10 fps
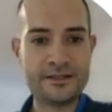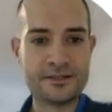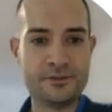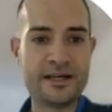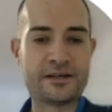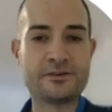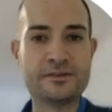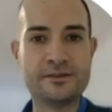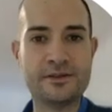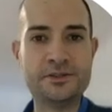So we are
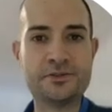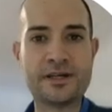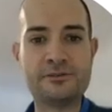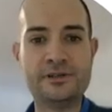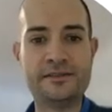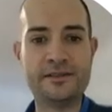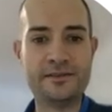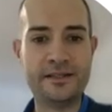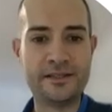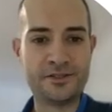going to calculate
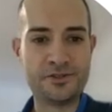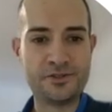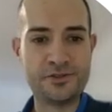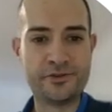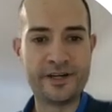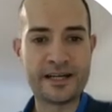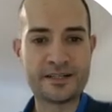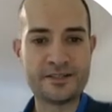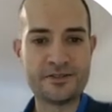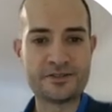the two
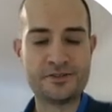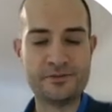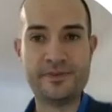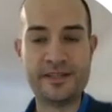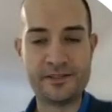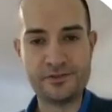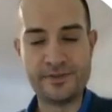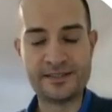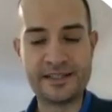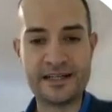reactions, two, the two
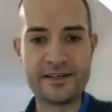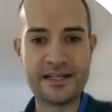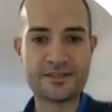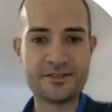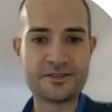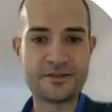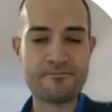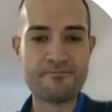vertical reactions,